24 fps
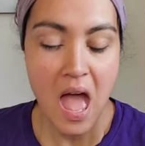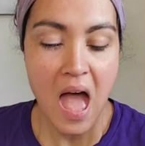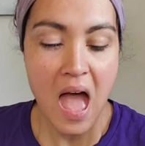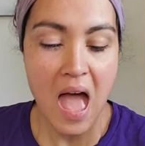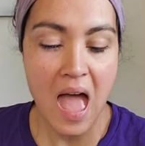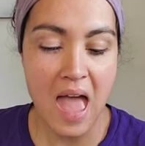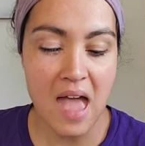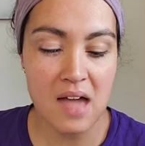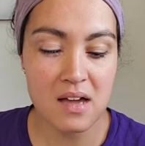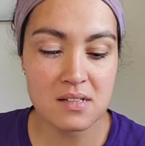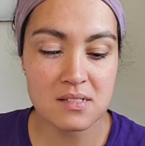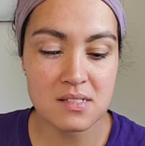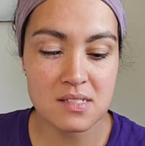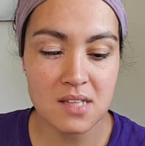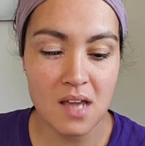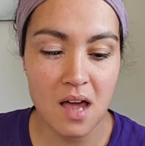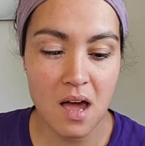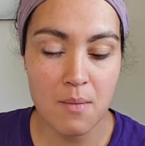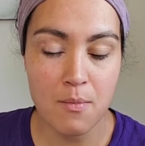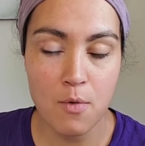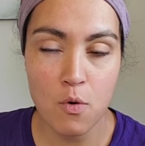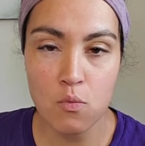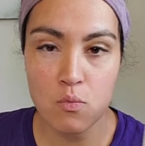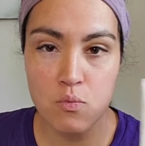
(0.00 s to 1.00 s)
And
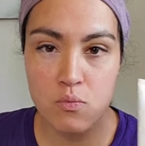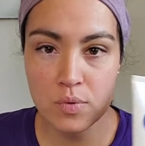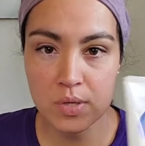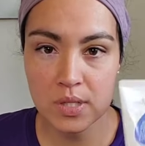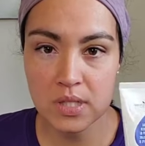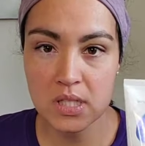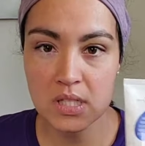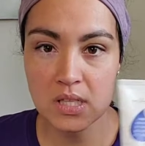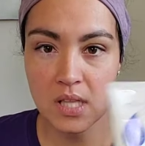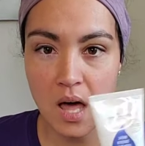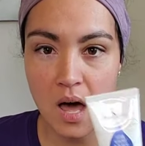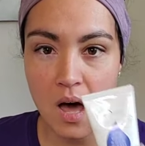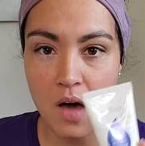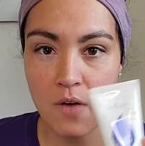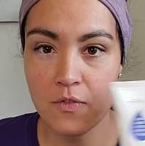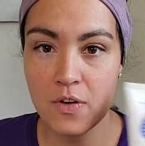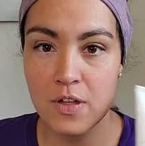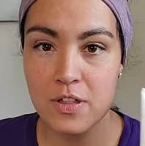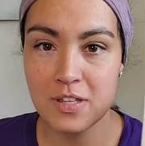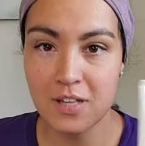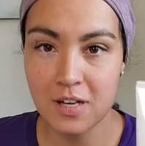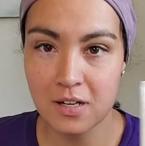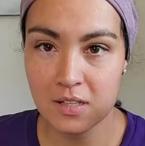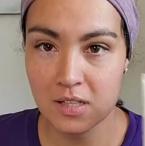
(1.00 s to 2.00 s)
really love
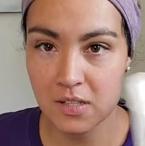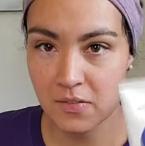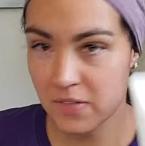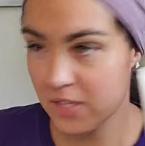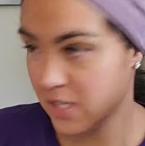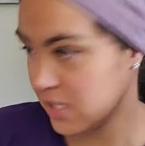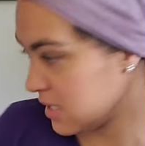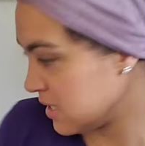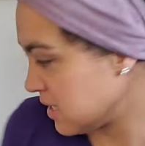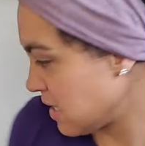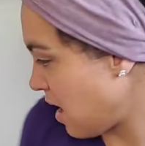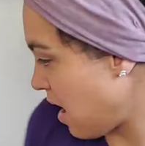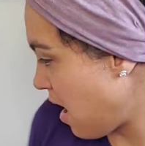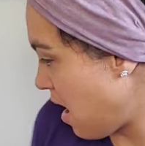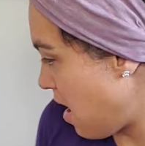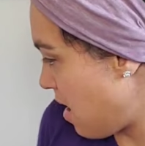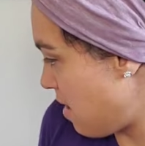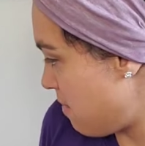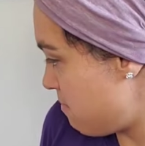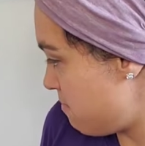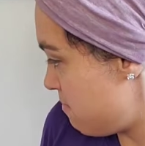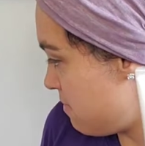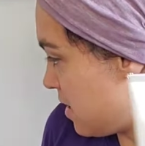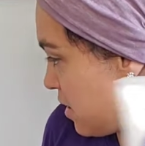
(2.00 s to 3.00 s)
Young Living's
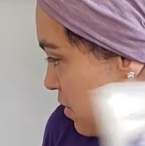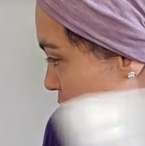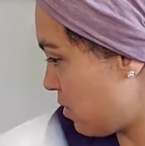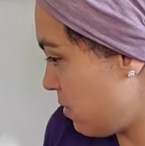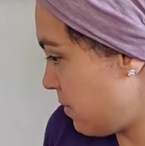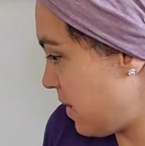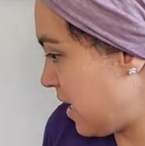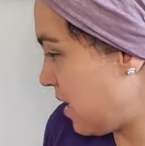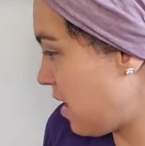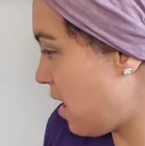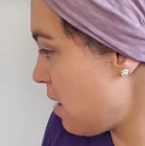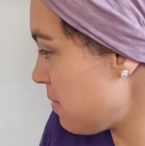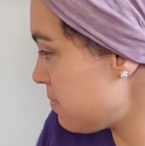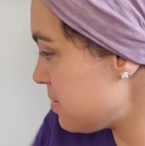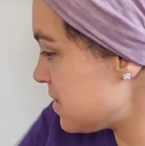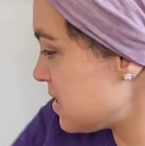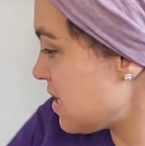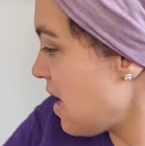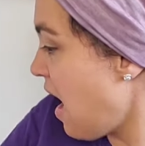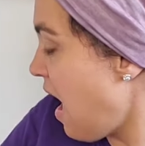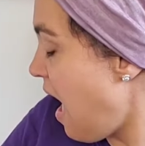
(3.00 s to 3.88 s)
mineral makeups,